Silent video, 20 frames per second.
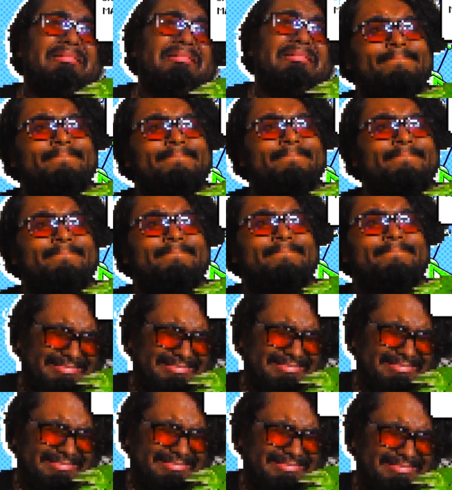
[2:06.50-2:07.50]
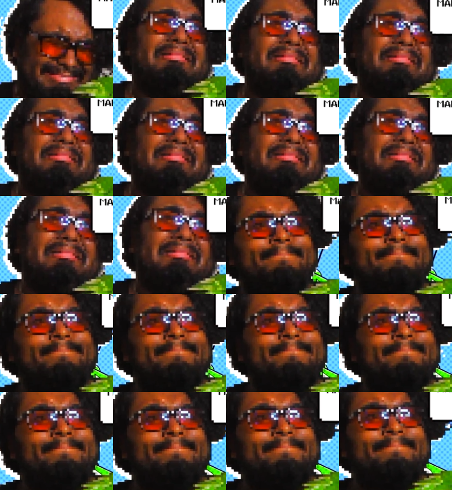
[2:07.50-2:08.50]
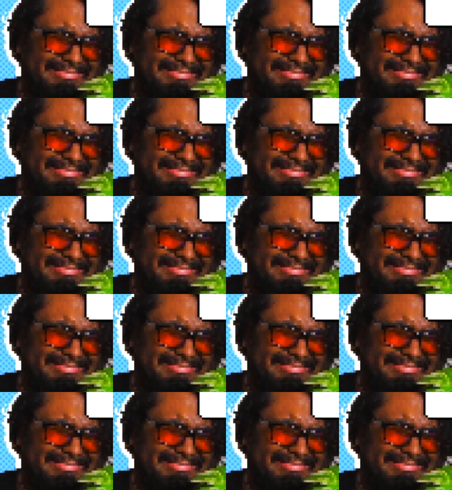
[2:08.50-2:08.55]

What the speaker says: (silence)